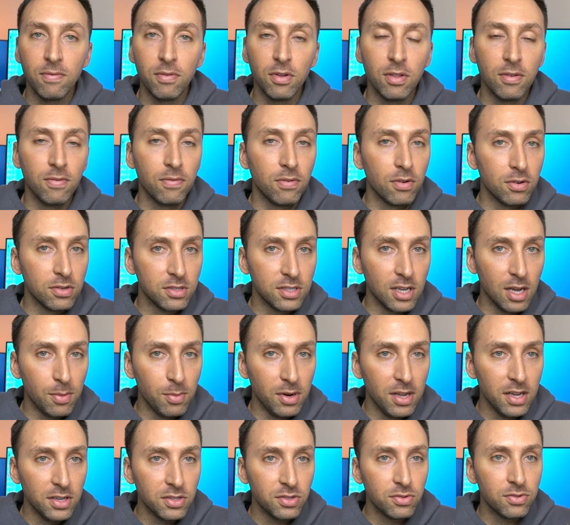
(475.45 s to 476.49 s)
for the first time
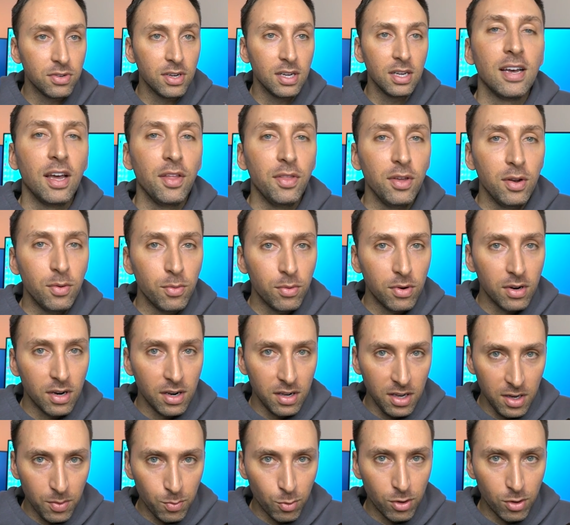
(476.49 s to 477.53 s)
in history, I think we're
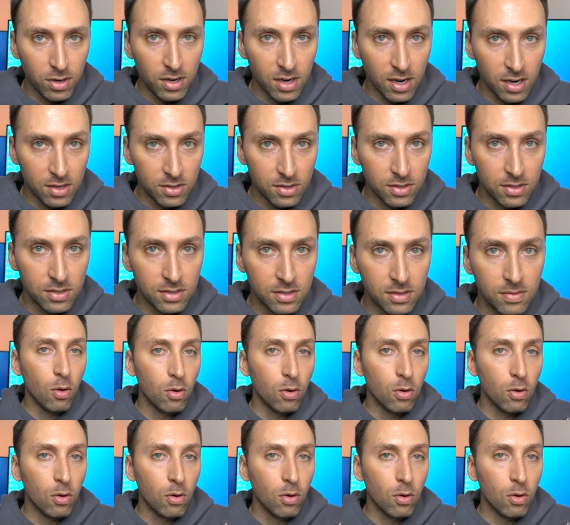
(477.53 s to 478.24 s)
gonna need more doctors.